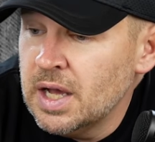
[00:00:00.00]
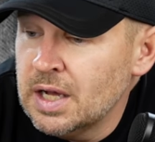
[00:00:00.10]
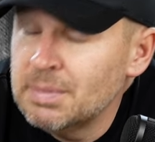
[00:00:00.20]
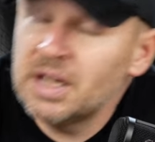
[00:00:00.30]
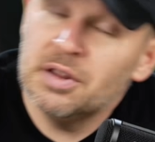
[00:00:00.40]
Uh,
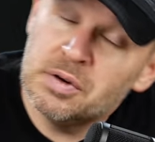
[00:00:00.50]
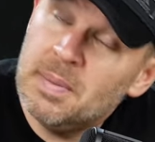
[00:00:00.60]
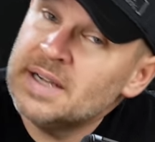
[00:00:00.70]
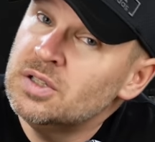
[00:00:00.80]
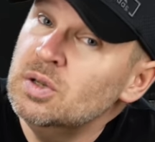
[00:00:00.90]
but I'm going to throw it
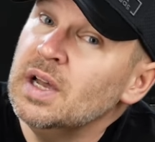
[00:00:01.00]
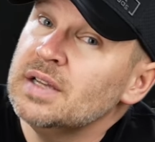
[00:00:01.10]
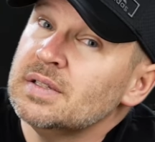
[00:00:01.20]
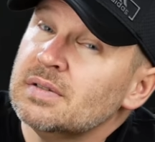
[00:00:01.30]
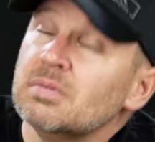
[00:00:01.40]
back to you
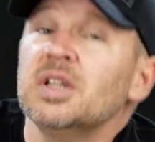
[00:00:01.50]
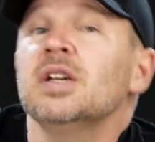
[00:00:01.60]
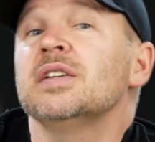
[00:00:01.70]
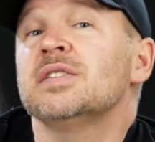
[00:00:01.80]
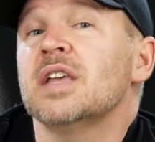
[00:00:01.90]
guys. What do you
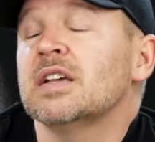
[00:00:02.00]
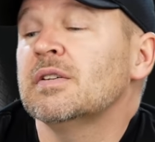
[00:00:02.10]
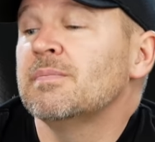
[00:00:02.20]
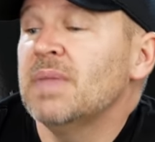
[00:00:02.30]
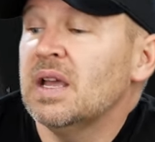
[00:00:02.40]
guys
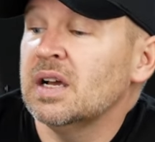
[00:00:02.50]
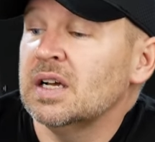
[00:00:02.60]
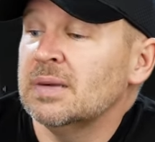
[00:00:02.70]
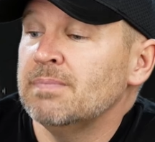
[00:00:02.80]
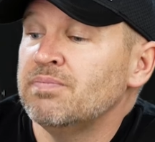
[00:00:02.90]
think?
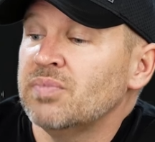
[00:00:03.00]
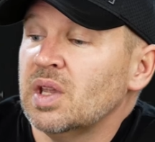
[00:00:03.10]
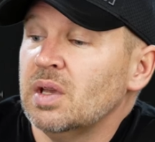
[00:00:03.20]
Um,